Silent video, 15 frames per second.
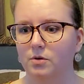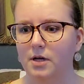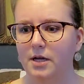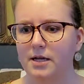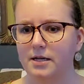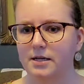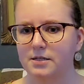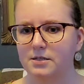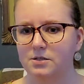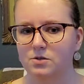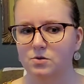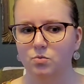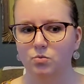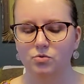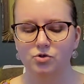
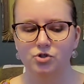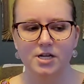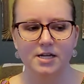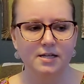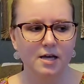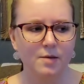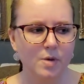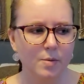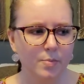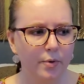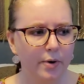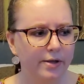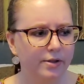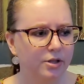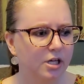and she had come up
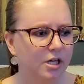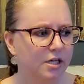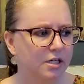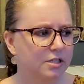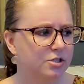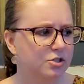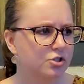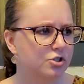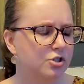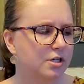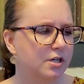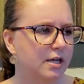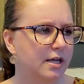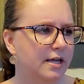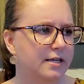around lunch
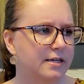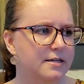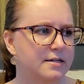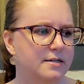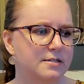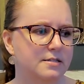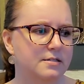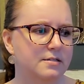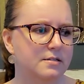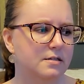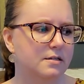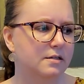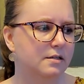and